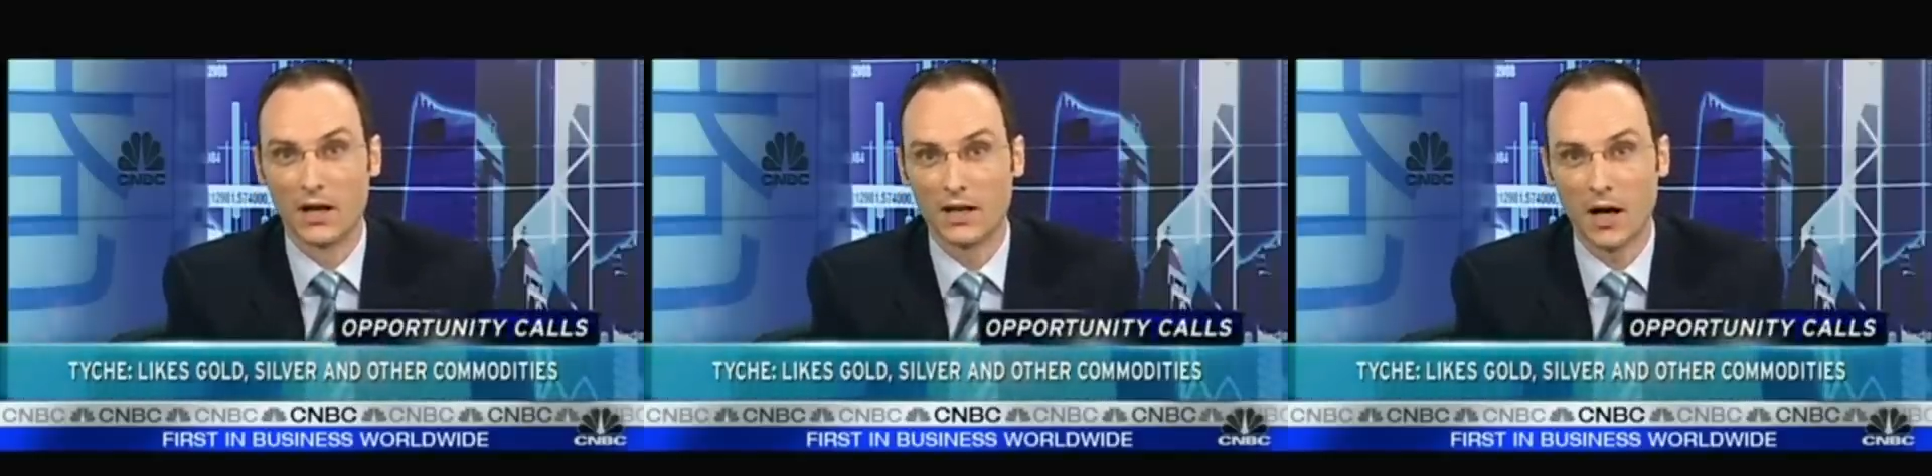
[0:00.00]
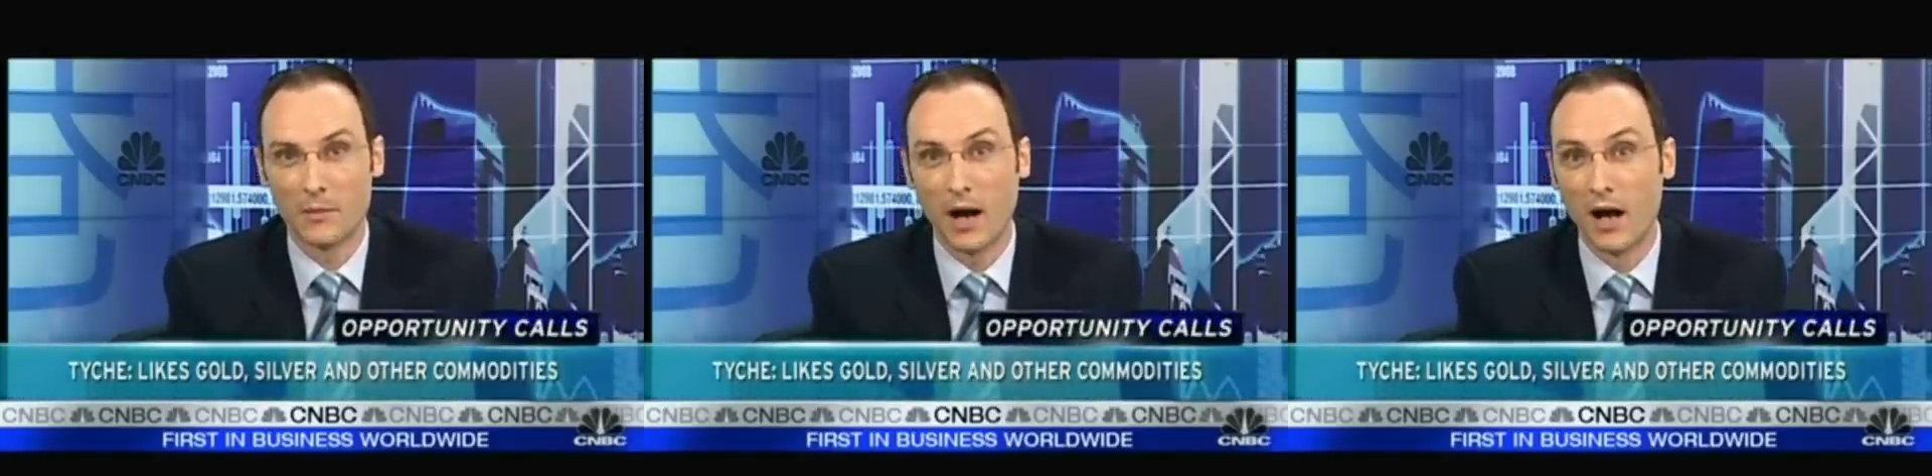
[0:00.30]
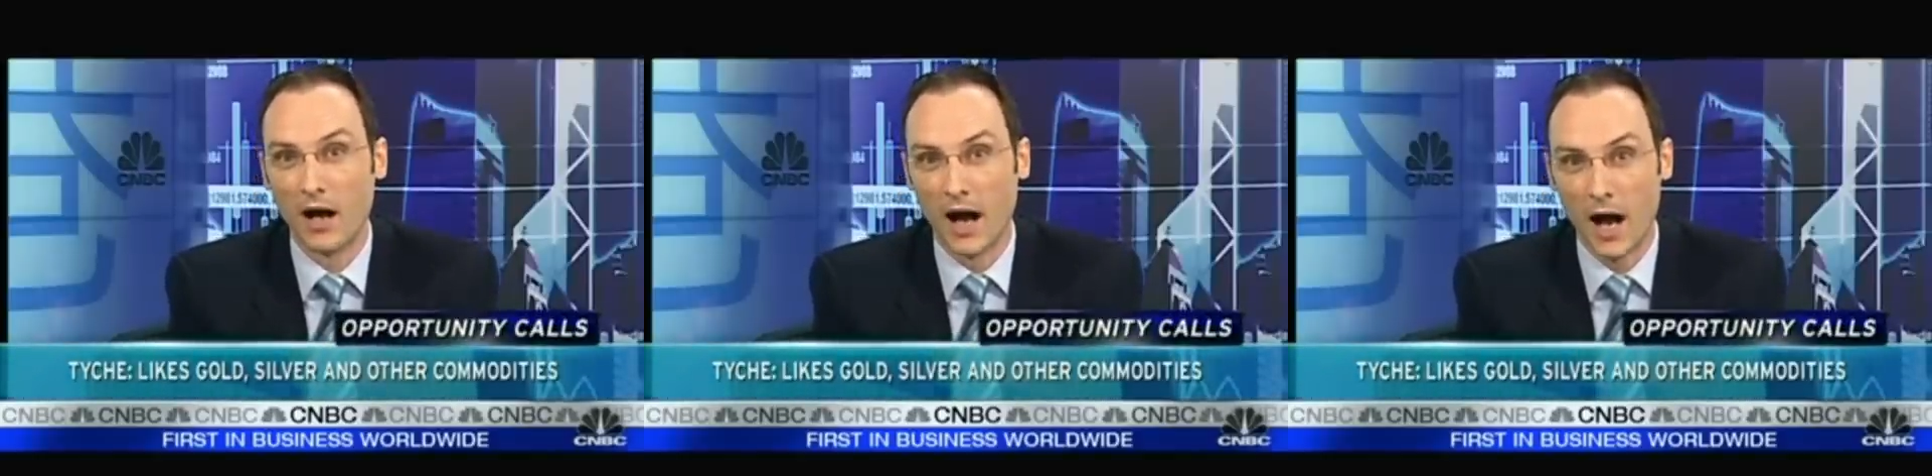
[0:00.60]
come
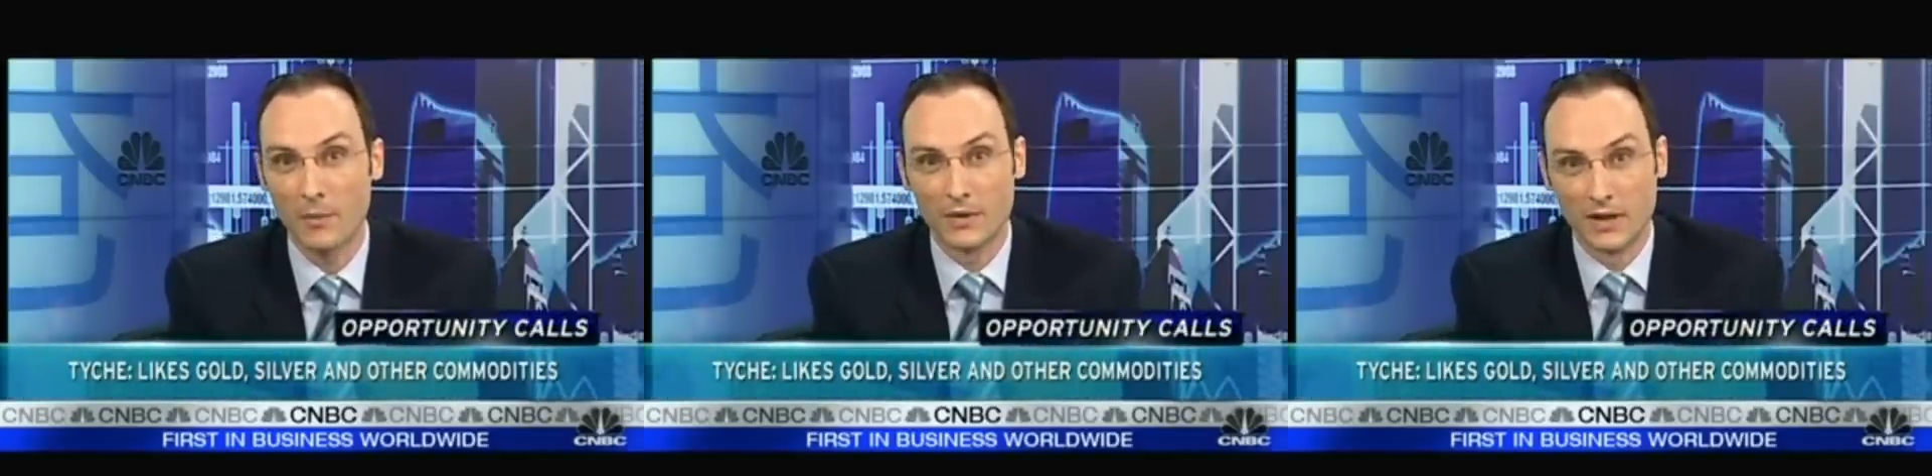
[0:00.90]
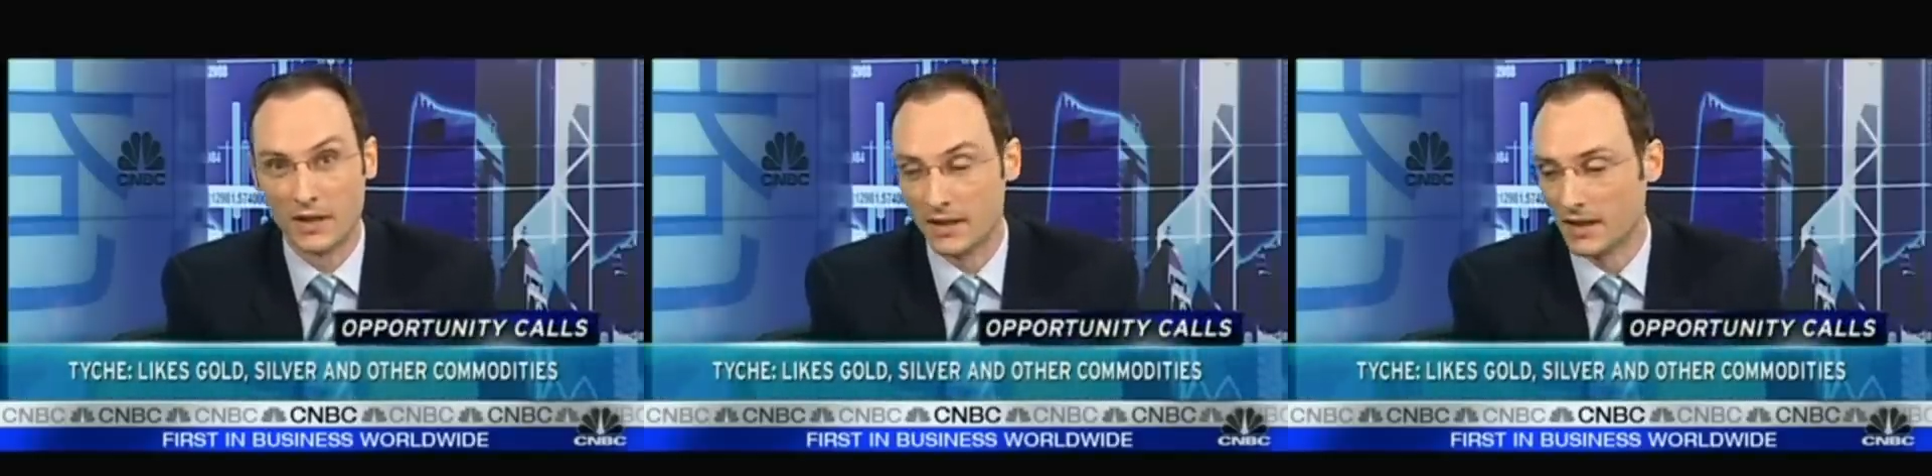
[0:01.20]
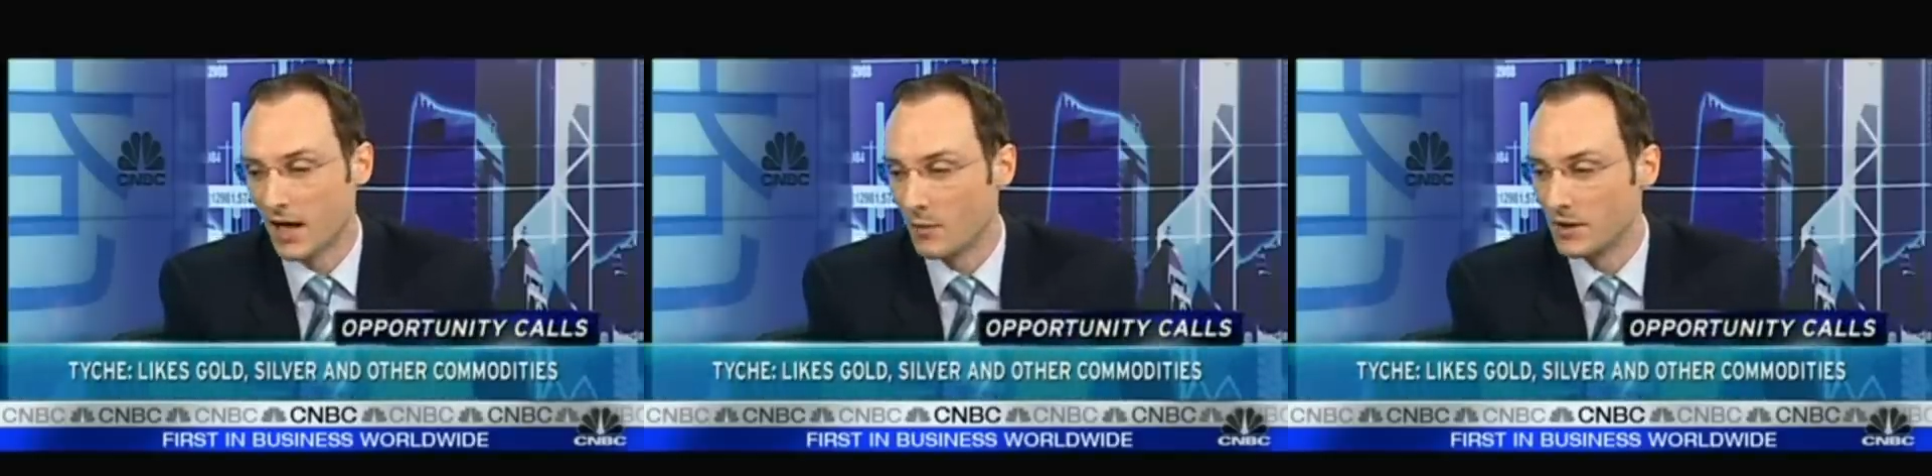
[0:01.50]
up in
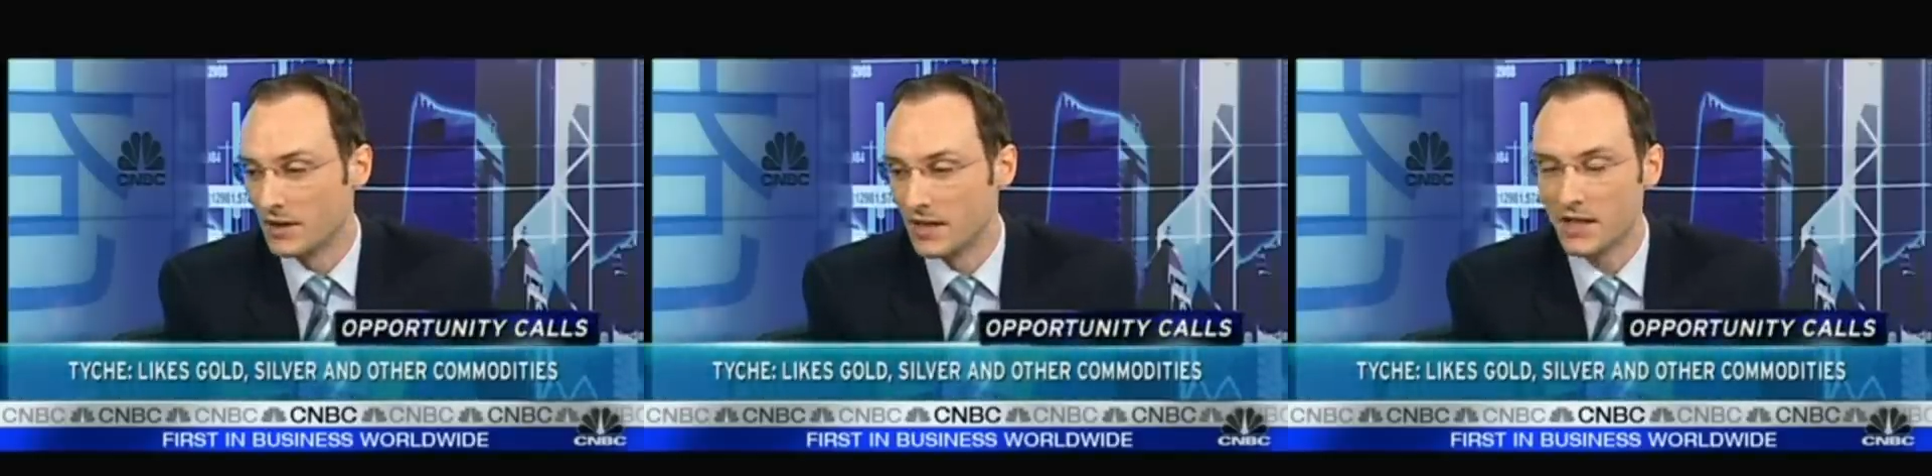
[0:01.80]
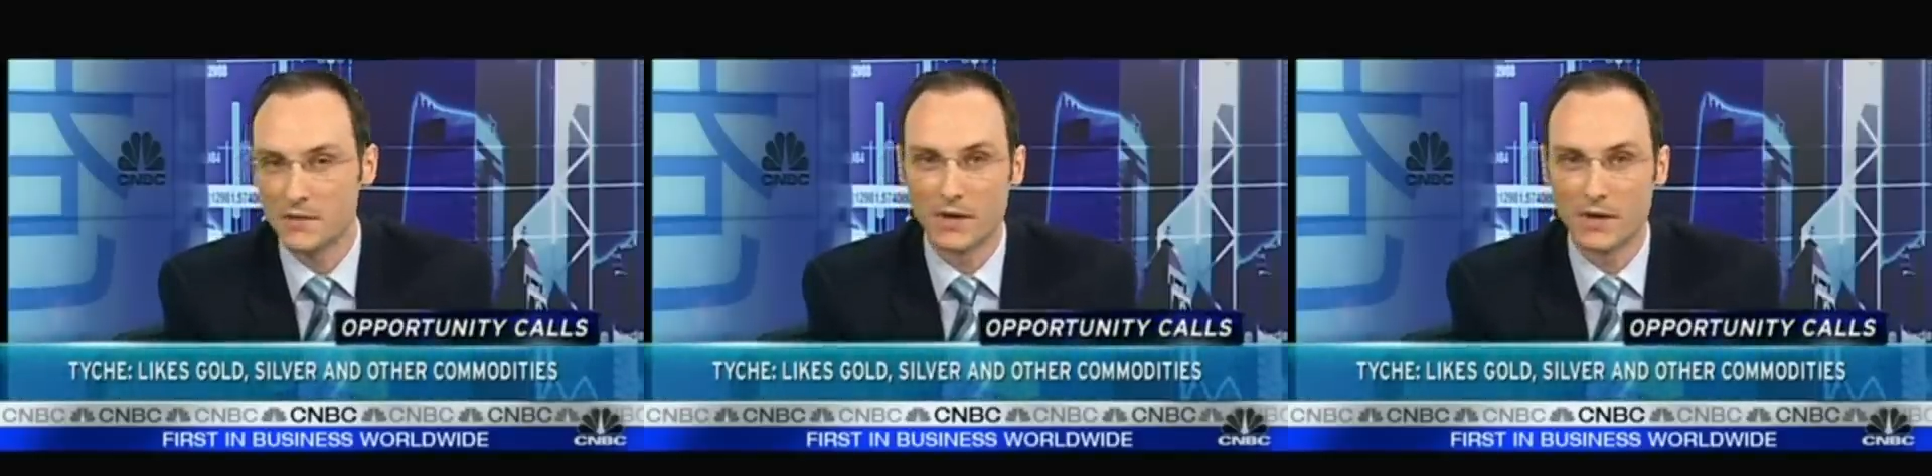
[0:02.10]
the coming years.